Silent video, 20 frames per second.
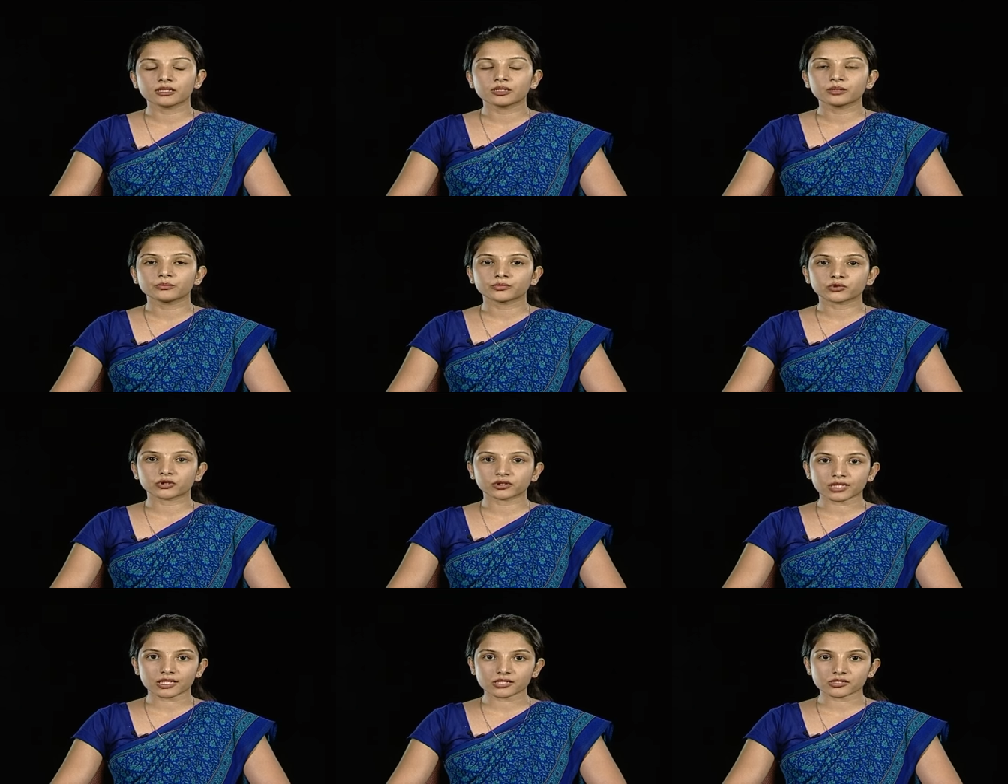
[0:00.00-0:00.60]

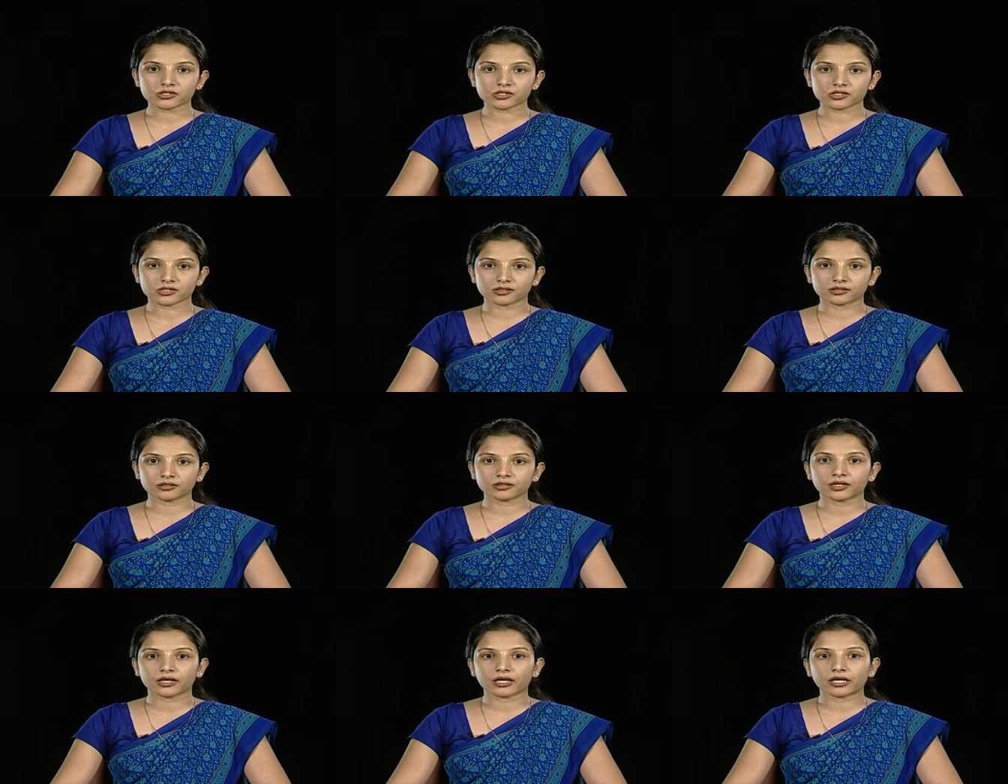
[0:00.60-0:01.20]

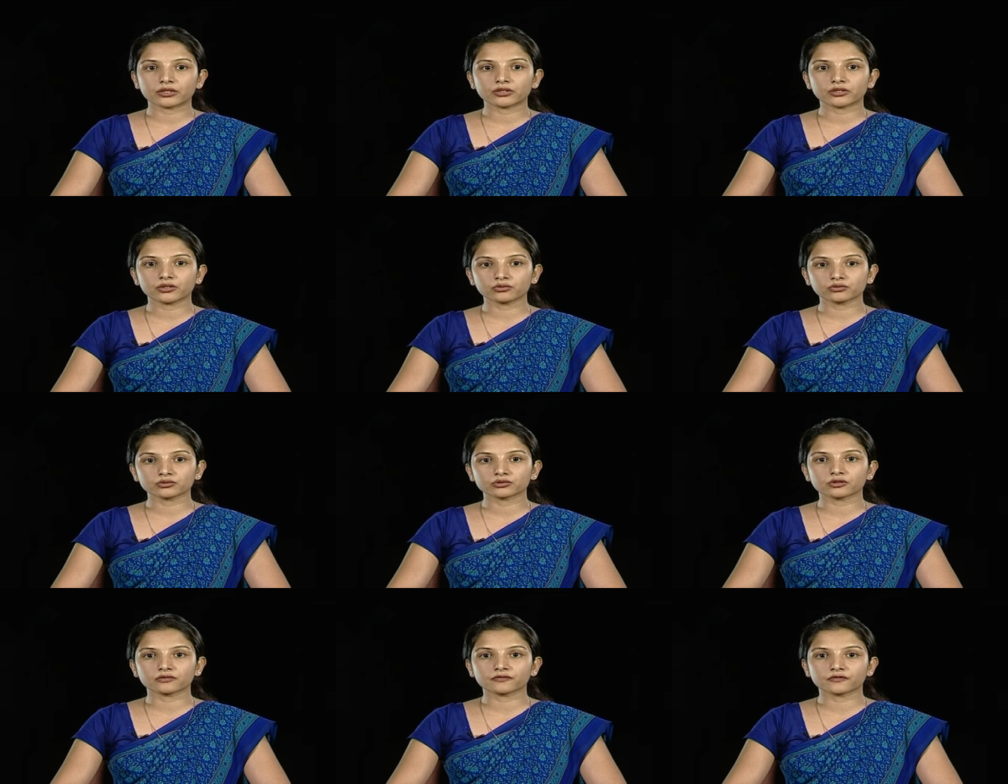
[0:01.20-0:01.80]
protection and use
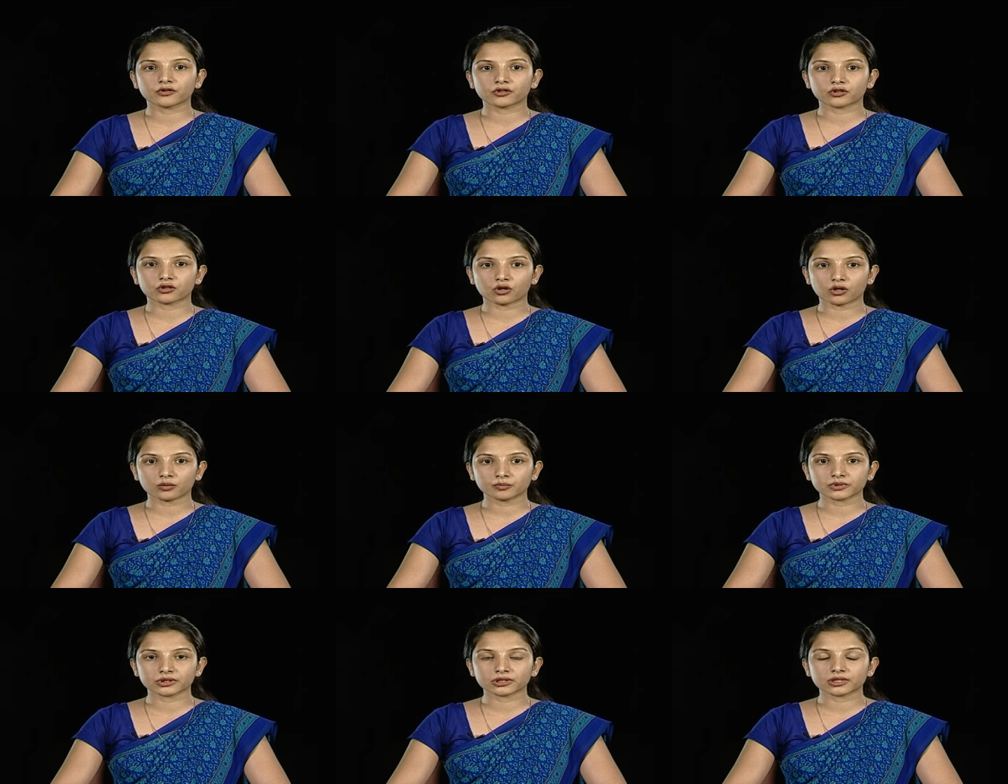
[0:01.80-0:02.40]
of
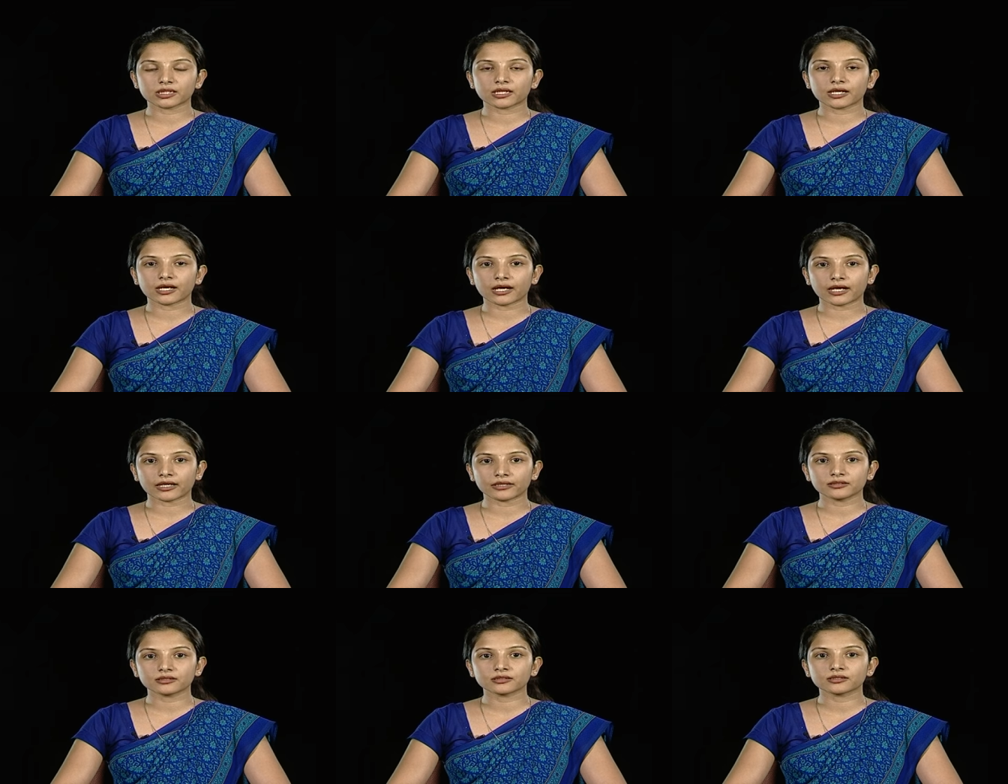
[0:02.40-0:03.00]
crops
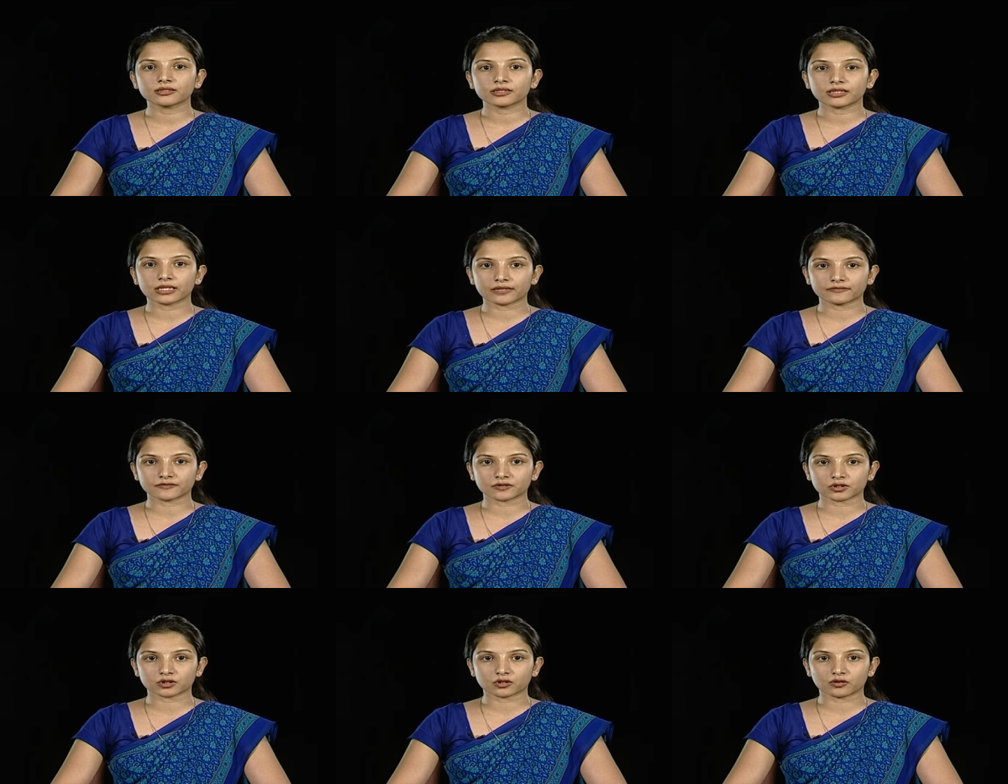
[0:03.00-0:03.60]
and
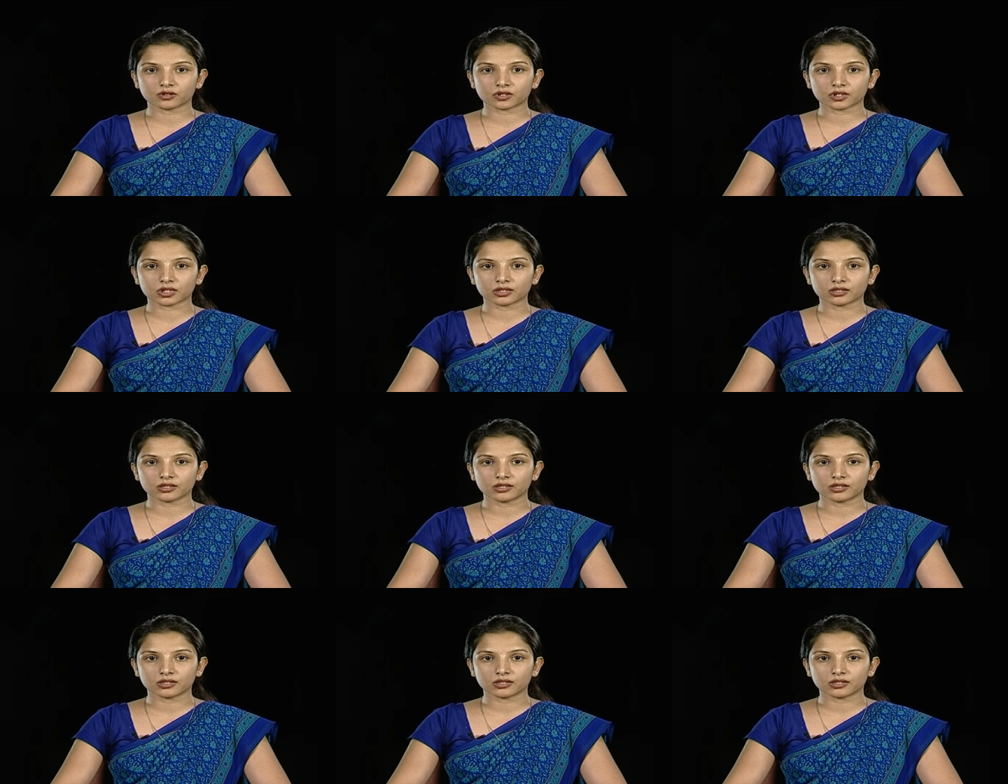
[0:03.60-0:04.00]
livestock.